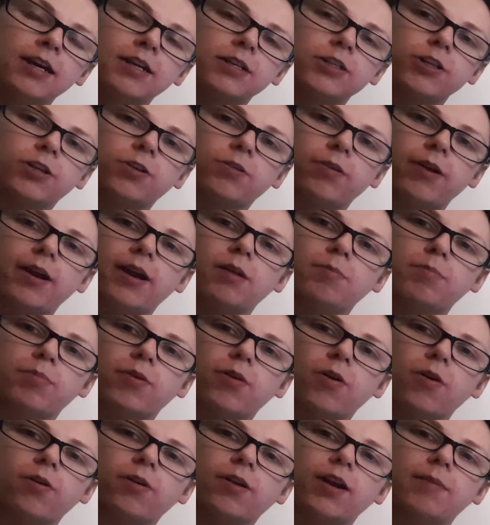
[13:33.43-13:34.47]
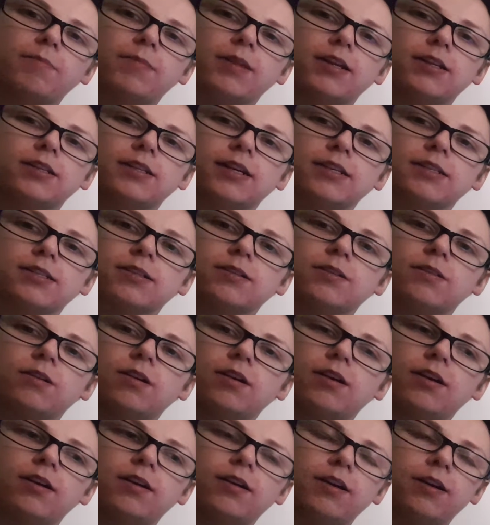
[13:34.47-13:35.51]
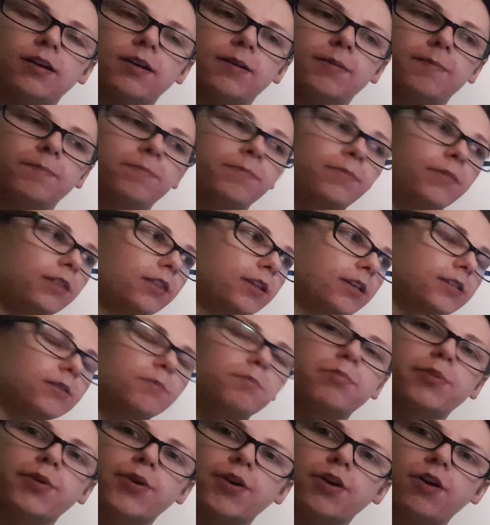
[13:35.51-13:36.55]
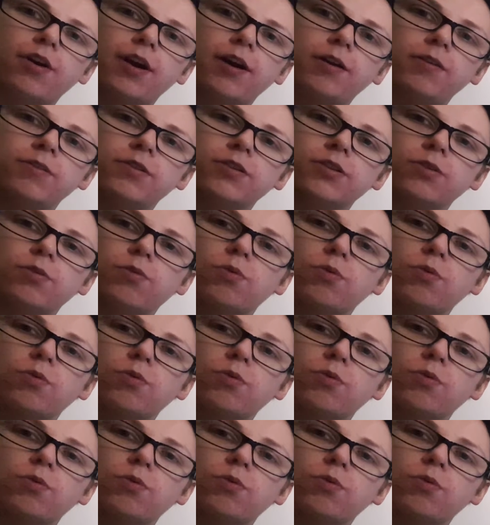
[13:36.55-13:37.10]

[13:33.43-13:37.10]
to create a program that doesn't burn her out